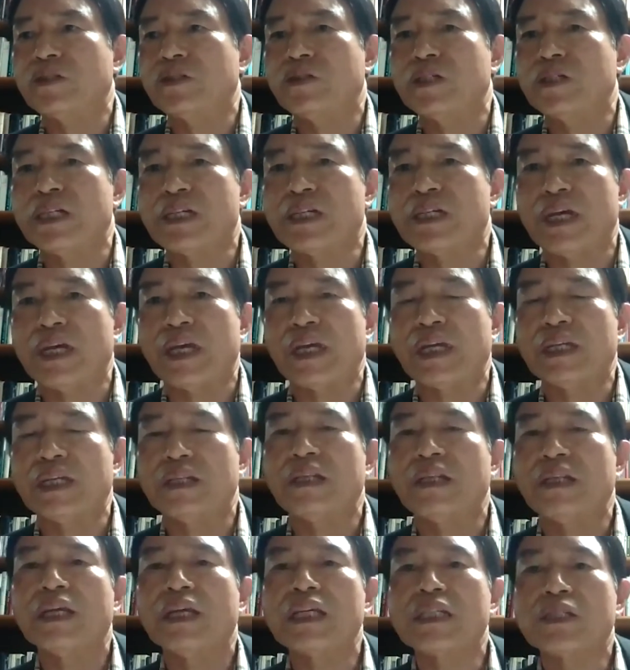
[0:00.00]
to
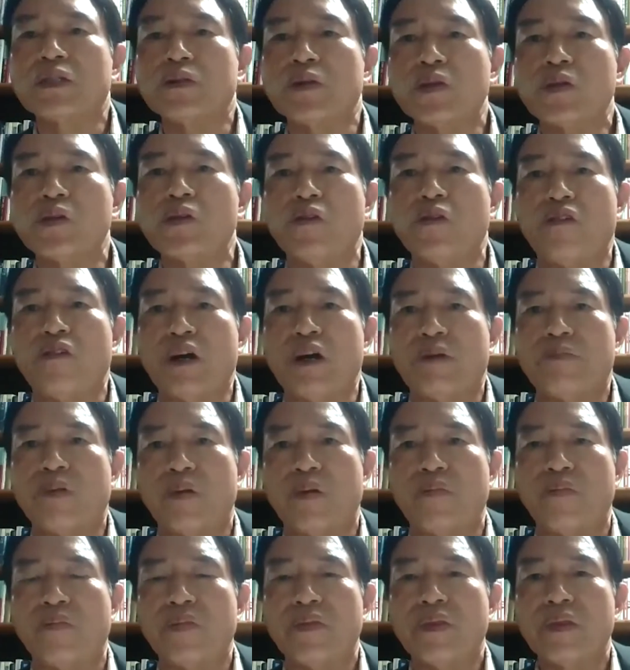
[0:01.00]
retain its nuclear
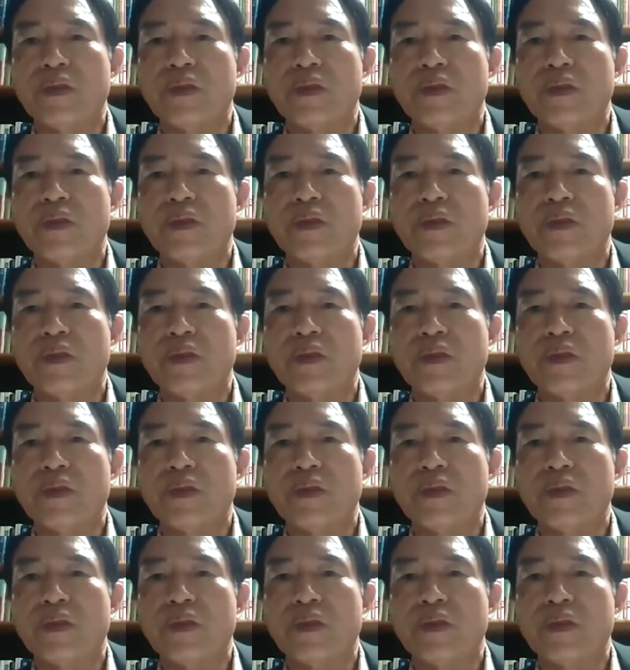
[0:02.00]
weapon.